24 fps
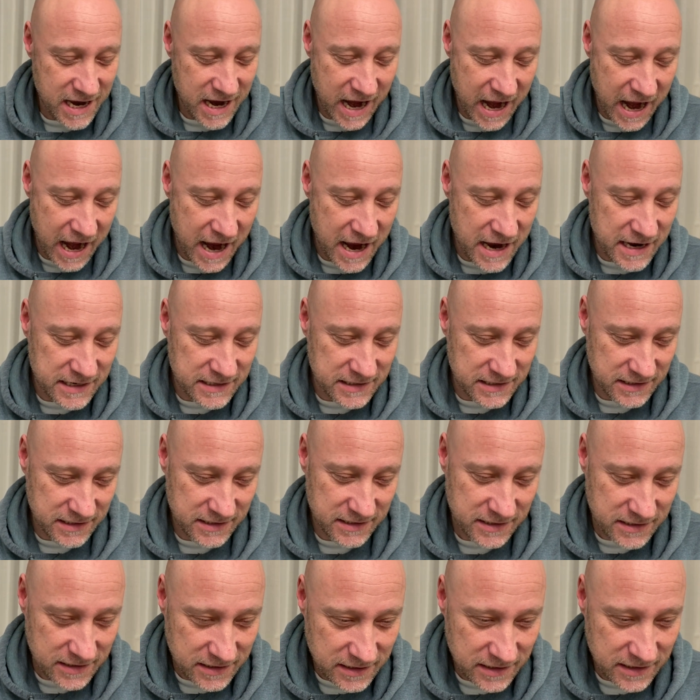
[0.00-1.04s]
And
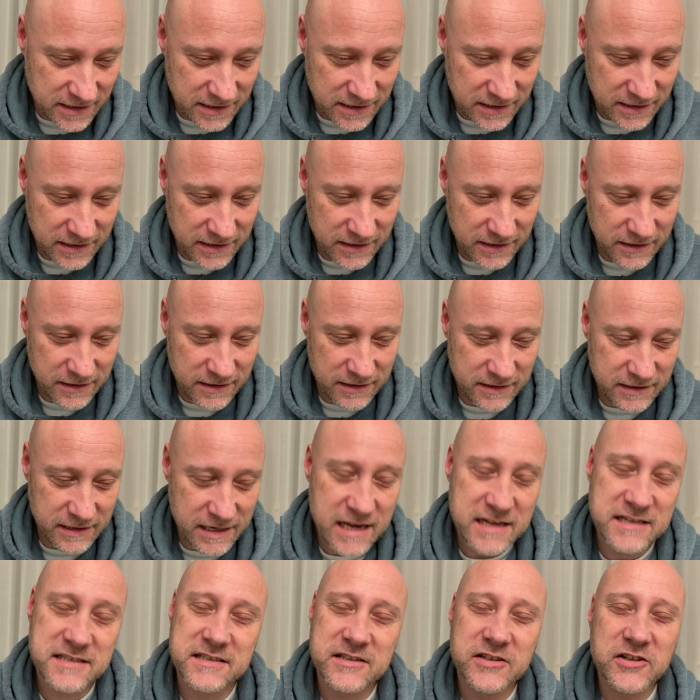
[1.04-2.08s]

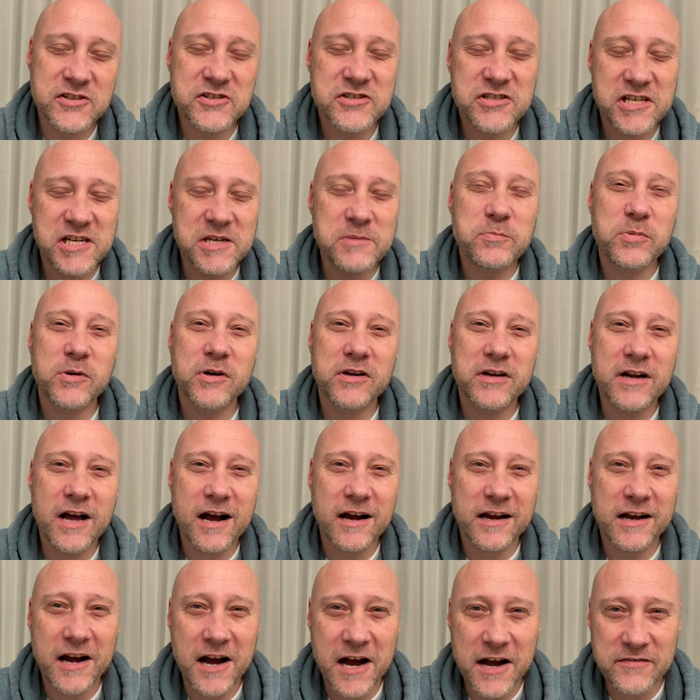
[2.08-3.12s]
yes, they're cheaper
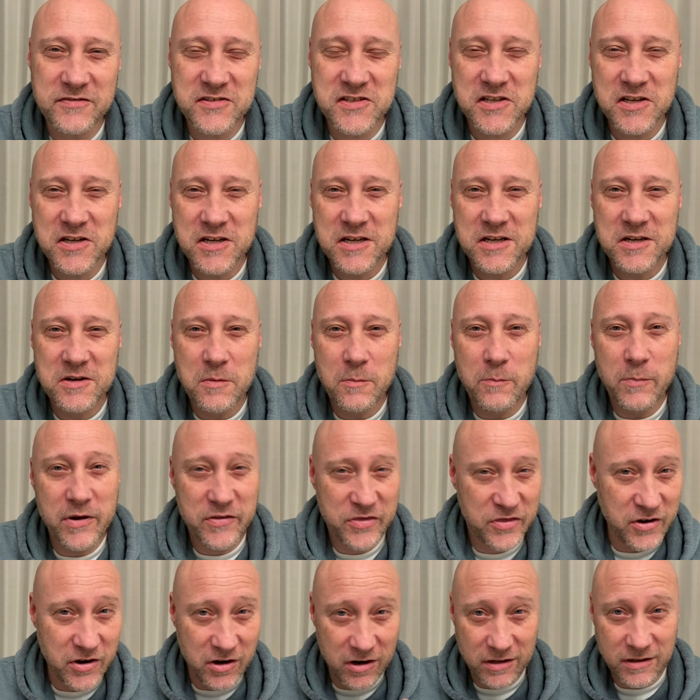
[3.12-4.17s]
knockoffs, but
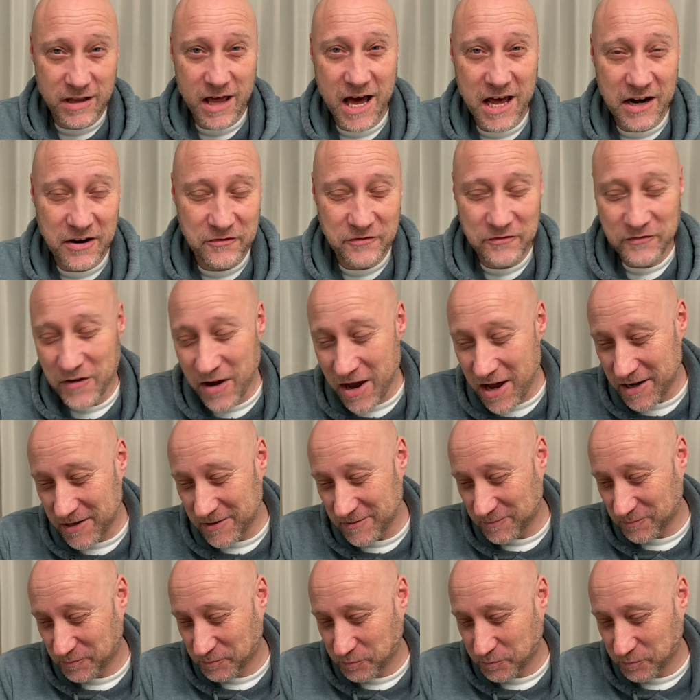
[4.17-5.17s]
they're a lot of fun.